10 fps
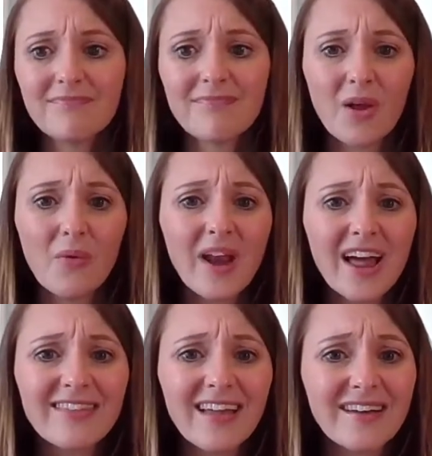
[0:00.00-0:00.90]
what
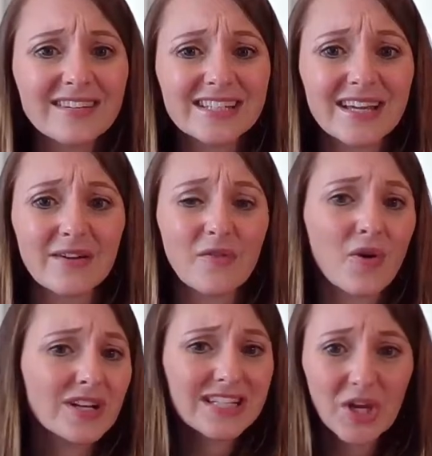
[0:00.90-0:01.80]
I loved is that, of
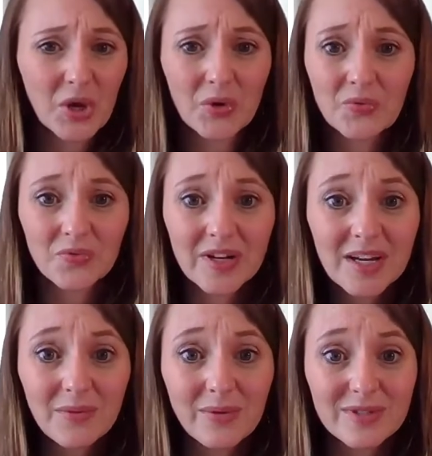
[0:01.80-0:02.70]
course, they couldn't
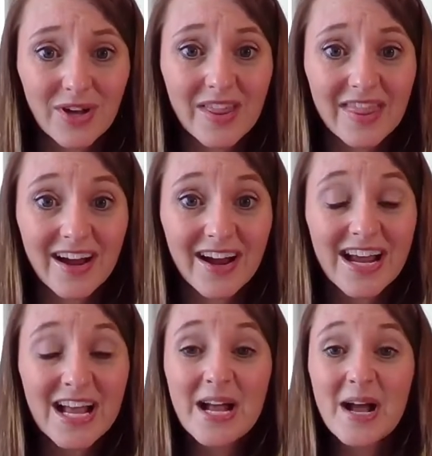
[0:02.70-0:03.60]
read what was on there.
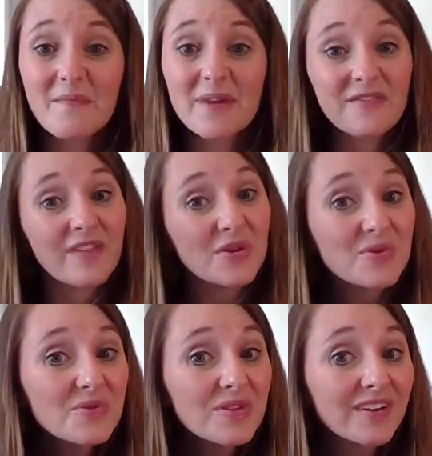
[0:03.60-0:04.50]
But if they
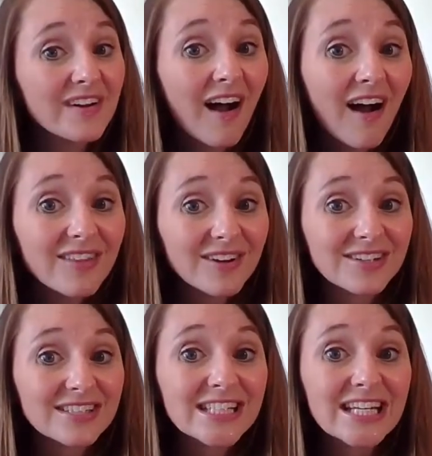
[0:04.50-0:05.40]
knew their
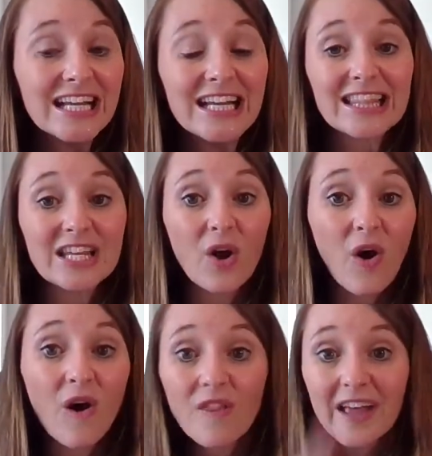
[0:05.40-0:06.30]
colors, then
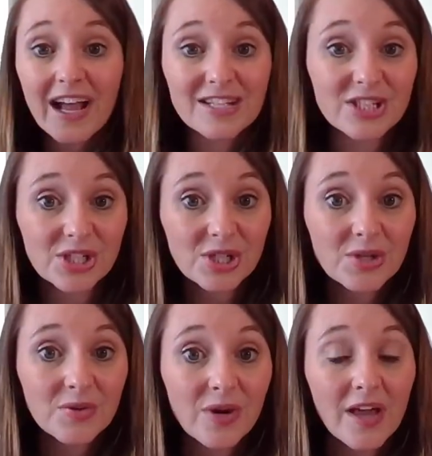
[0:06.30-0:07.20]
all they had to
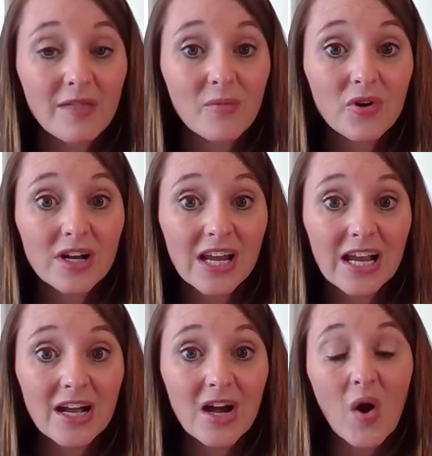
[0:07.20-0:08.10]
do in the
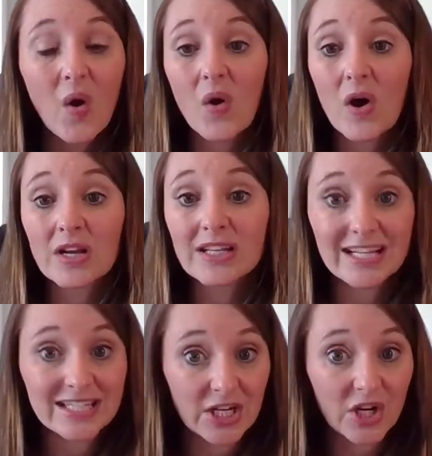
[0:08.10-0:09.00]
morning or
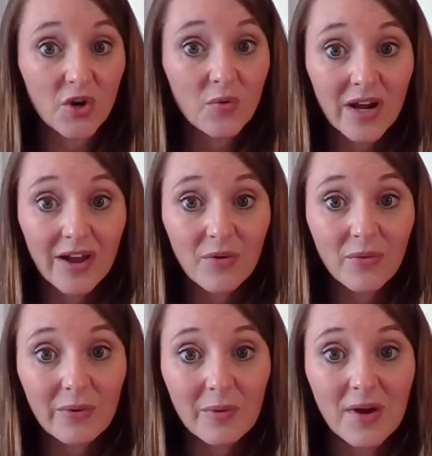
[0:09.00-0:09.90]
at dinner, whenever
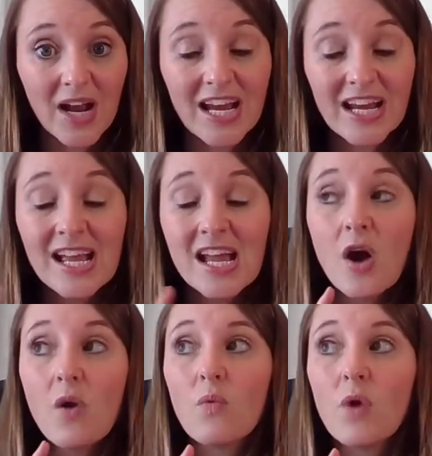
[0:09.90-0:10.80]
we were praying,
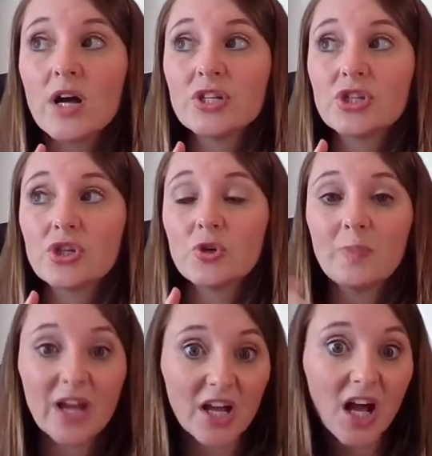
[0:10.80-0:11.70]
was to
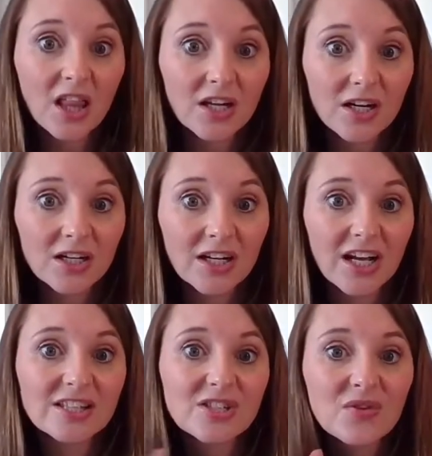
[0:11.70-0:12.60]
pick a color.
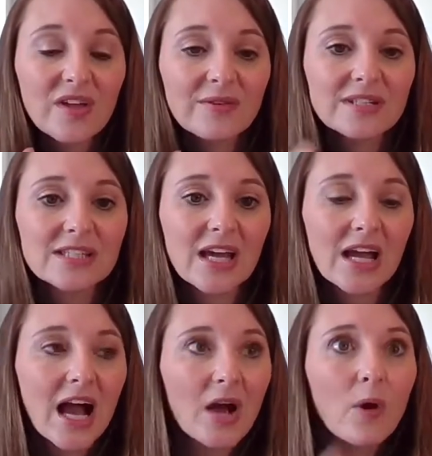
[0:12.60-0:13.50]
And so they would say,
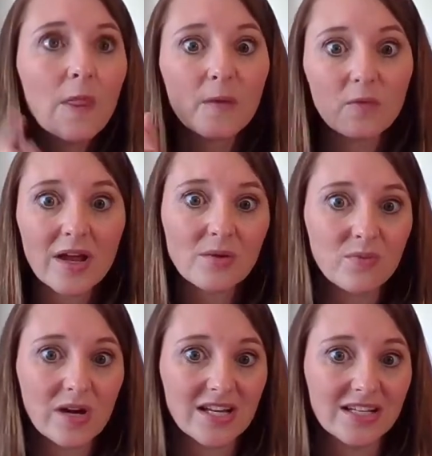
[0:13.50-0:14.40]
I want the red
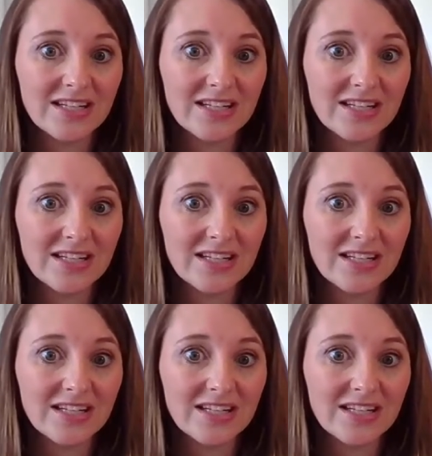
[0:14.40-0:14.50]
one.